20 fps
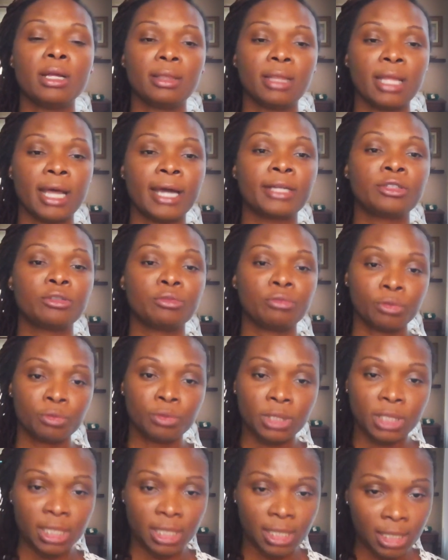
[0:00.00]
lacked
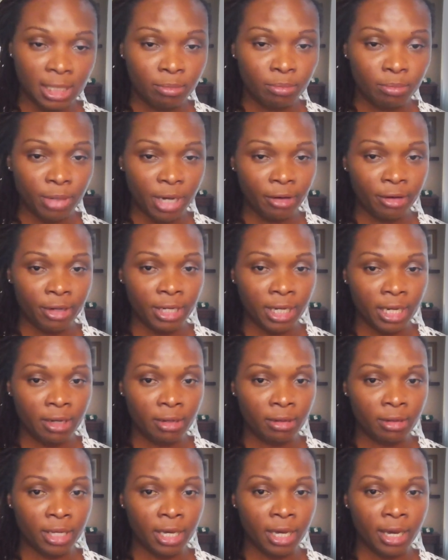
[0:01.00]
routine
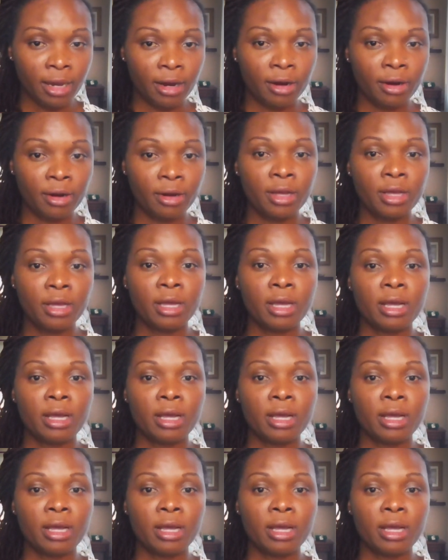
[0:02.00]
perinatal care,